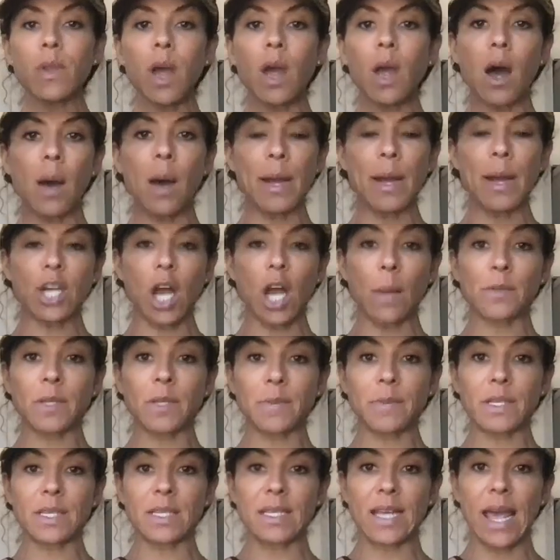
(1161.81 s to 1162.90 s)
I chopped
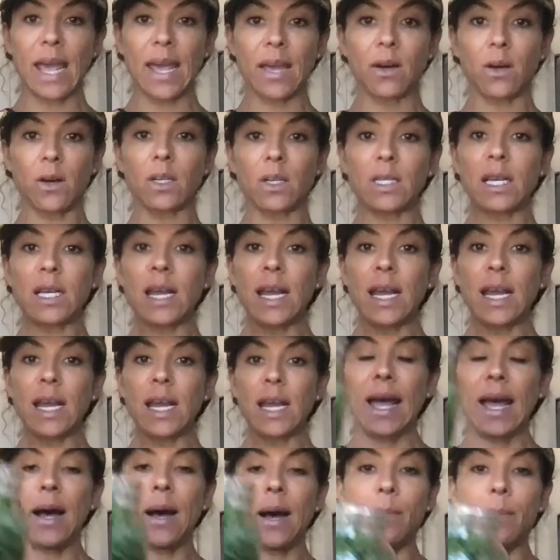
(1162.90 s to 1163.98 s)
up this kale,
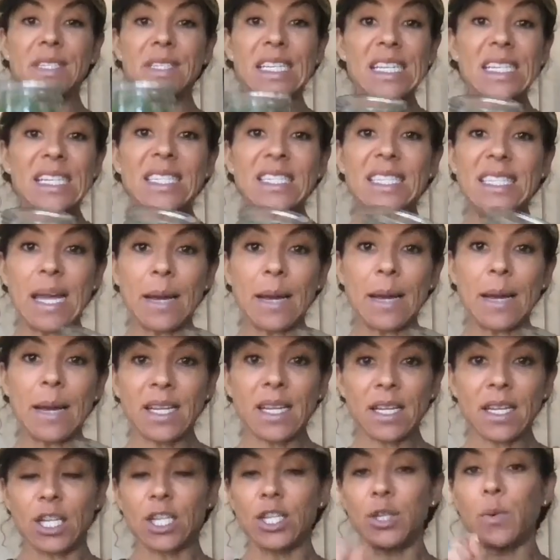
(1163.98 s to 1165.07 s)
de-stemmed
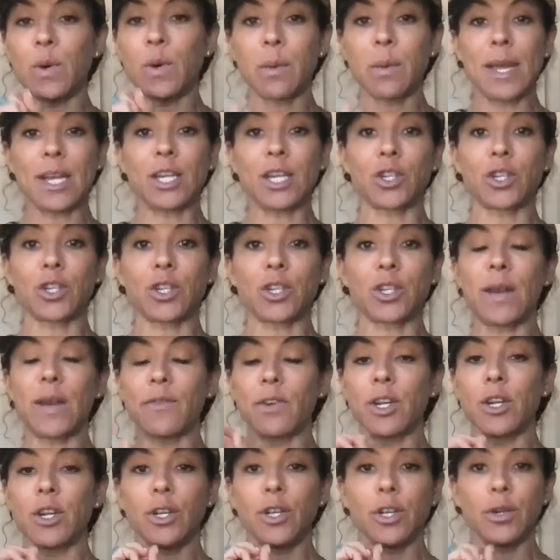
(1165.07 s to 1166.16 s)
it because you want to make sure whenever
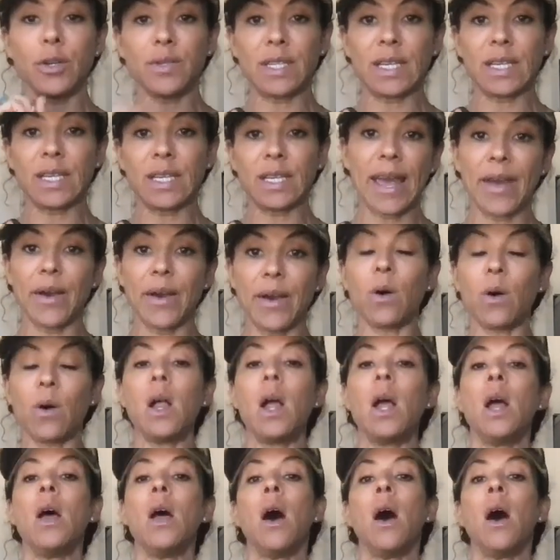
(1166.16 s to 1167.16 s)
you're using kale